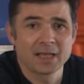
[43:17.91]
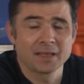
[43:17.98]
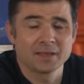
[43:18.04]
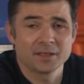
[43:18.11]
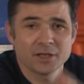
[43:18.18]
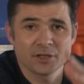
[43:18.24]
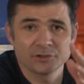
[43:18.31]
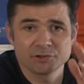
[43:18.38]

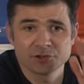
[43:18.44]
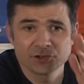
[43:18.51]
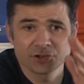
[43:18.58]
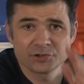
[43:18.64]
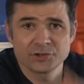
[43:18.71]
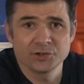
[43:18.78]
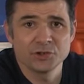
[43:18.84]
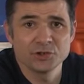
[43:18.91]
are
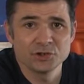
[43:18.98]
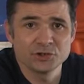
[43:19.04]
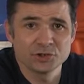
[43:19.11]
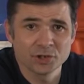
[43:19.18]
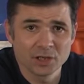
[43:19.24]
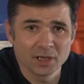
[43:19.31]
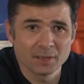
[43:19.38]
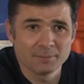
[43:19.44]
huge,
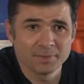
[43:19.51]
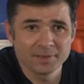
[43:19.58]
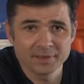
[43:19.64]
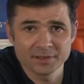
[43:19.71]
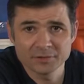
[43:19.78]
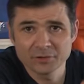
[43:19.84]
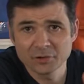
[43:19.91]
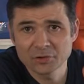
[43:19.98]
but they're
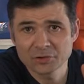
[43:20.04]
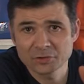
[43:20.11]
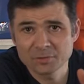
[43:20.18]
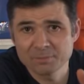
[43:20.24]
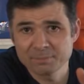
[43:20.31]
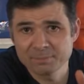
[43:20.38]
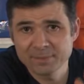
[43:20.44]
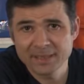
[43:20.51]
not
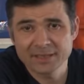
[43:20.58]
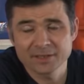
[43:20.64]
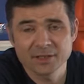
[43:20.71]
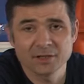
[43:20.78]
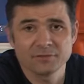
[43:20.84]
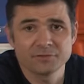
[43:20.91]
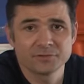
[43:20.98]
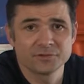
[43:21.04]
big
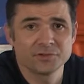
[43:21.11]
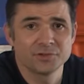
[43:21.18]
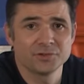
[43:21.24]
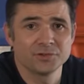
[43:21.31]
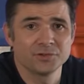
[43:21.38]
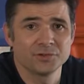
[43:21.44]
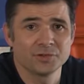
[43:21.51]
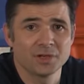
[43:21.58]
enough
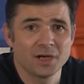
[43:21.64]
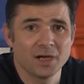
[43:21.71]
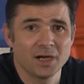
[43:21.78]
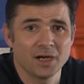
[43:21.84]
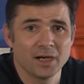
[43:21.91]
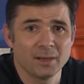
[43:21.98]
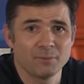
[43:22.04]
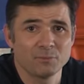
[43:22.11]
to
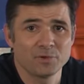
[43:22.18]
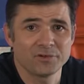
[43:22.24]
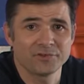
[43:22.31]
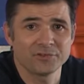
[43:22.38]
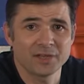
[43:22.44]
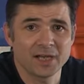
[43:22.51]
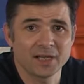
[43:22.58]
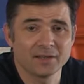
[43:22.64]

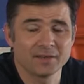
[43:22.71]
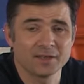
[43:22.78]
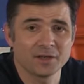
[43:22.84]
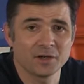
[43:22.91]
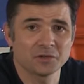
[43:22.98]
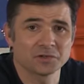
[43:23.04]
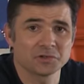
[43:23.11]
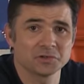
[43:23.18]
withstand the
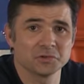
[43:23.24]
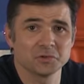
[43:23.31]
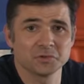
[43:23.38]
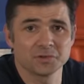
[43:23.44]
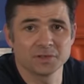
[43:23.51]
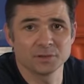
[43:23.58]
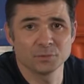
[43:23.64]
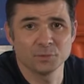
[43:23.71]
onslaught
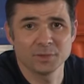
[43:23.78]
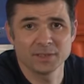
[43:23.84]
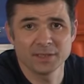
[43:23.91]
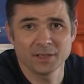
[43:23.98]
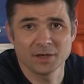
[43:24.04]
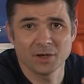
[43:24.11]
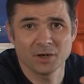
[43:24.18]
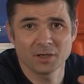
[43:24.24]
that we
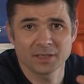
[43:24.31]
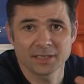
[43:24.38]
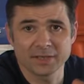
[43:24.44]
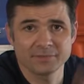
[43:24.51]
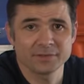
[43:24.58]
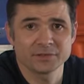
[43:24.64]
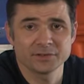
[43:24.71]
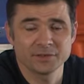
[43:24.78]
are
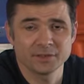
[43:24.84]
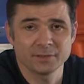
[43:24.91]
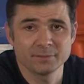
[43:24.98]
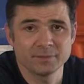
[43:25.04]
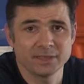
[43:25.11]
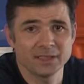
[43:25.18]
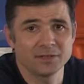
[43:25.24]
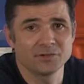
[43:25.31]
giving to them
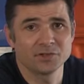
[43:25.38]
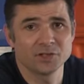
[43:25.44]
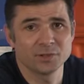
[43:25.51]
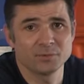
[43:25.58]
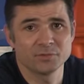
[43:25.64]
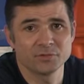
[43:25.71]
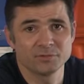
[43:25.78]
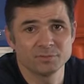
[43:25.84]
in
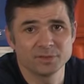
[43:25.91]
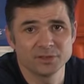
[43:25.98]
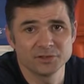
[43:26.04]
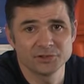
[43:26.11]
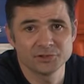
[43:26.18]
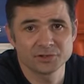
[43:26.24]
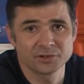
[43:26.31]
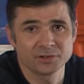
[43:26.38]
terms of
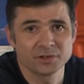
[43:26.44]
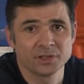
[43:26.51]
pollution,